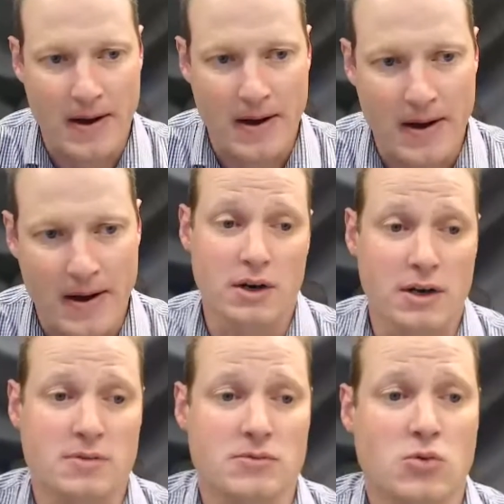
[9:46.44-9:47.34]
One
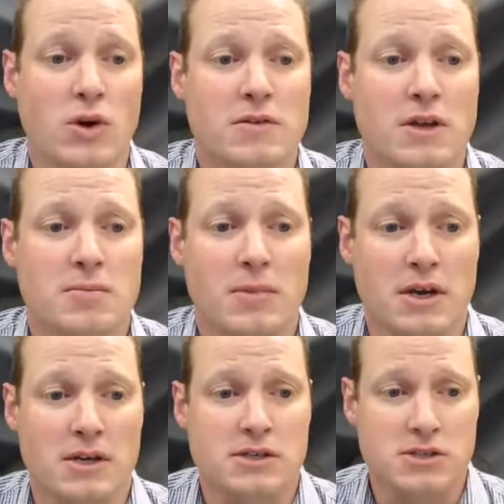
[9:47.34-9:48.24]
of them
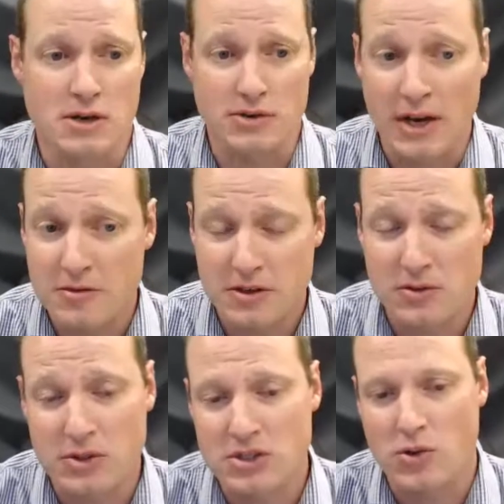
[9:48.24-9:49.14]
is Rainfin,
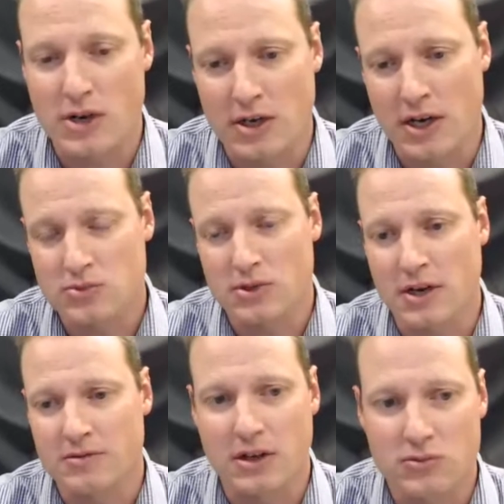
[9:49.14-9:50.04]
which is quite a nice one.
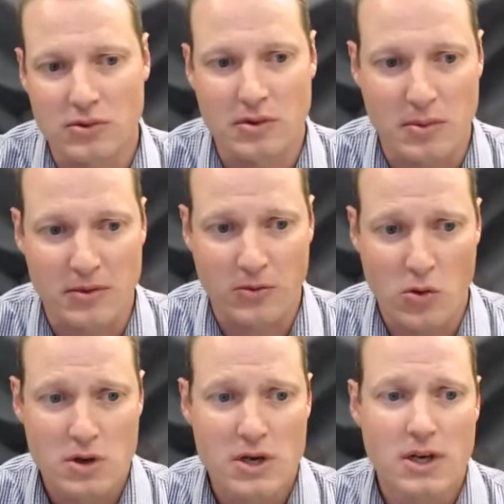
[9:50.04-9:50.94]
I've dealt with them
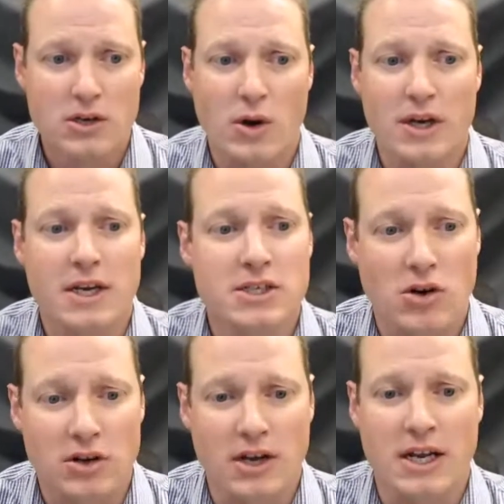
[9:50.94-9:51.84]
before. Quite an easy
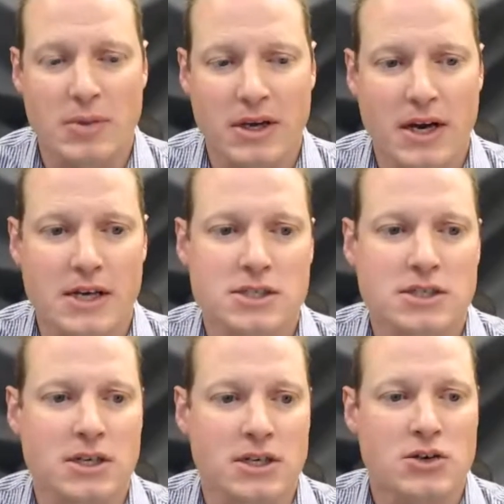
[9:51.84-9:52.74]
online
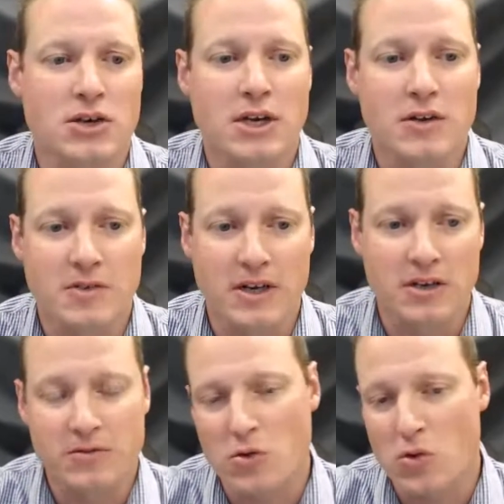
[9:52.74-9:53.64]
application, and you can get funding
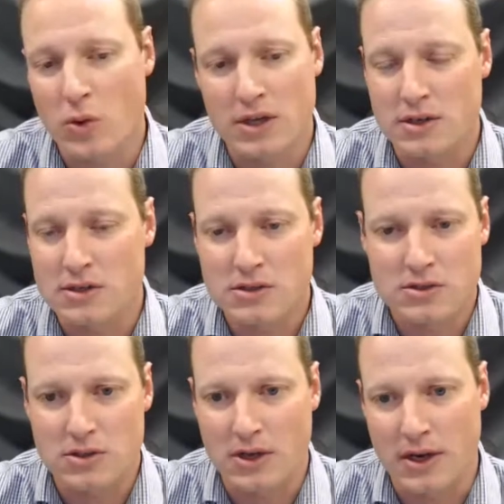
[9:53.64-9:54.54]
for whether
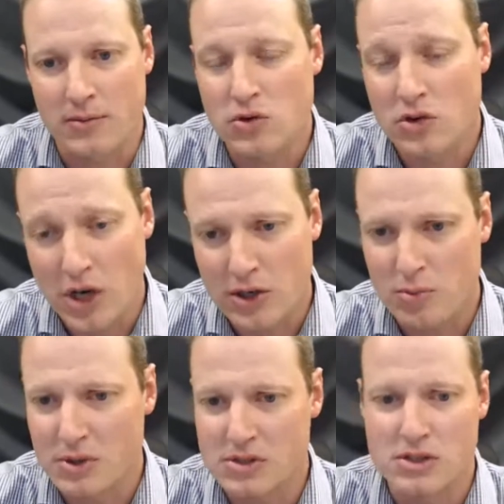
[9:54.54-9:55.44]
it's to grow your
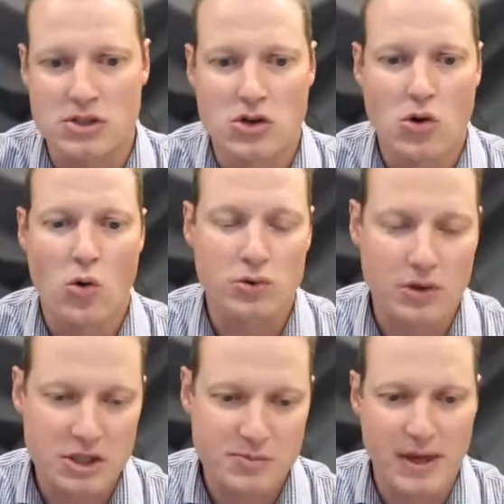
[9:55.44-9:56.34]
business or to
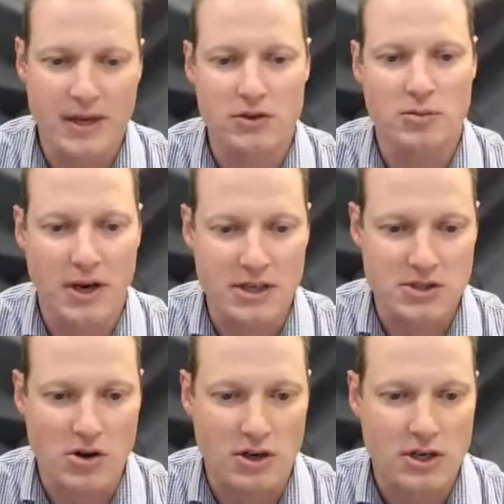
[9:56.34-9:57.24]
expand, to buy
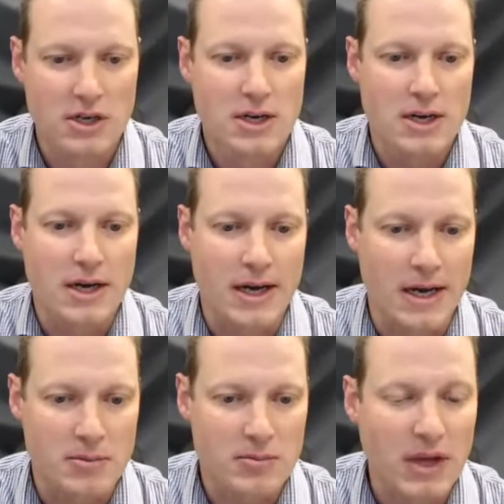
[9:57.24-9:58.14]
stock.
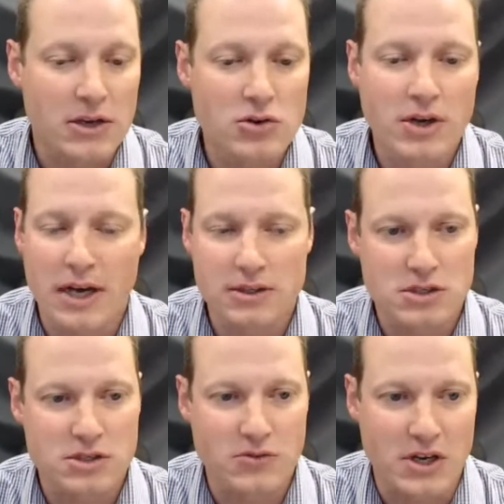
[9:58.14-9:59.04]
They do cater
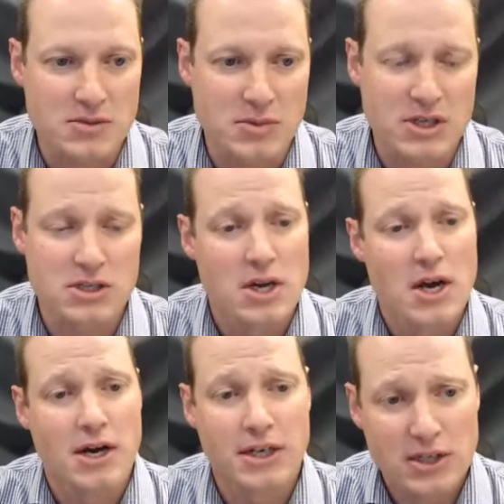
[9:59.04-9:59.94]
just for SMEs,
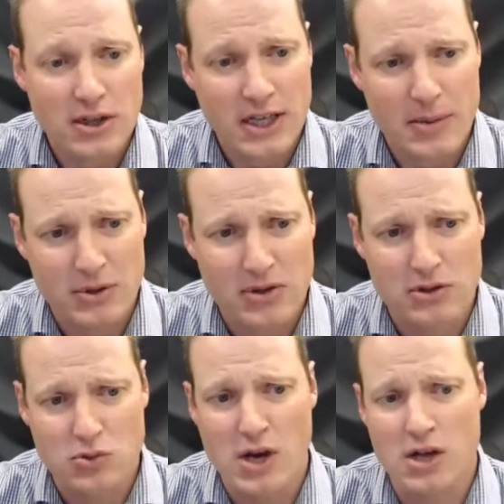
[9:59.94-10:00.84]
retail capital
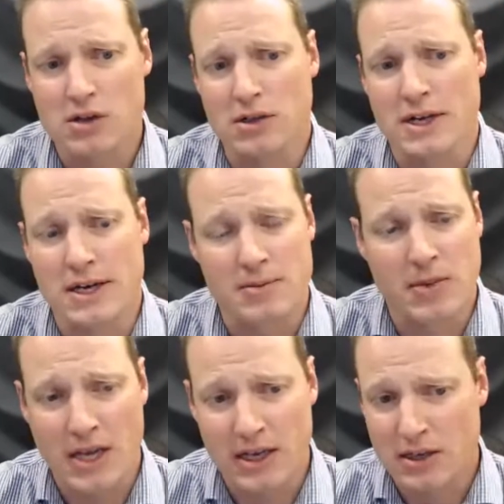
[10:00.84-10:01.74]
as well.
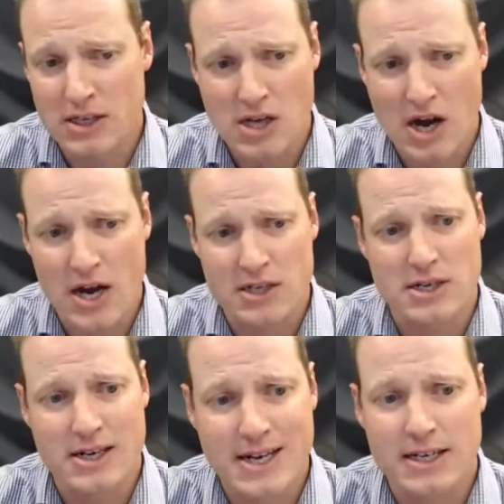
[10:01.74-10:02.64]
Again, these guys
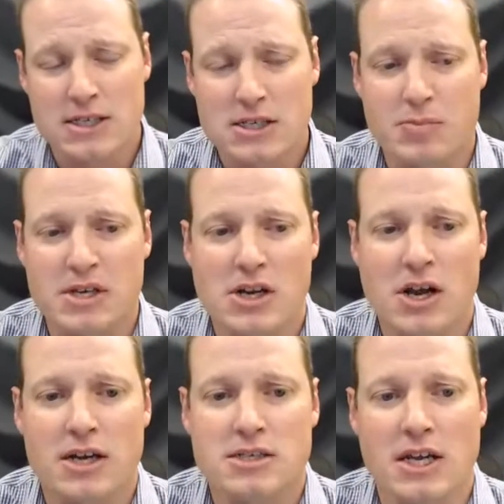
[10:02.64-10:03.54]
literally just
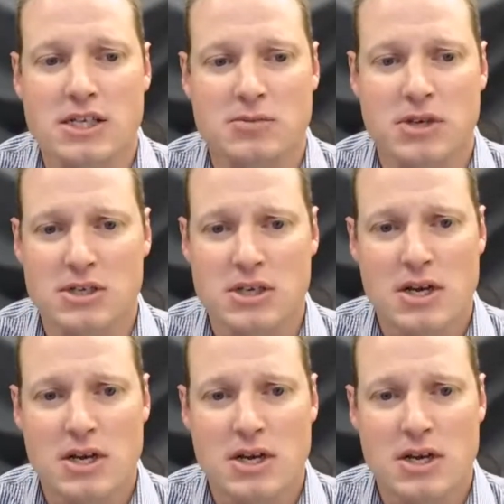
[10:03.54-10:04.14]
specialize in SMEs.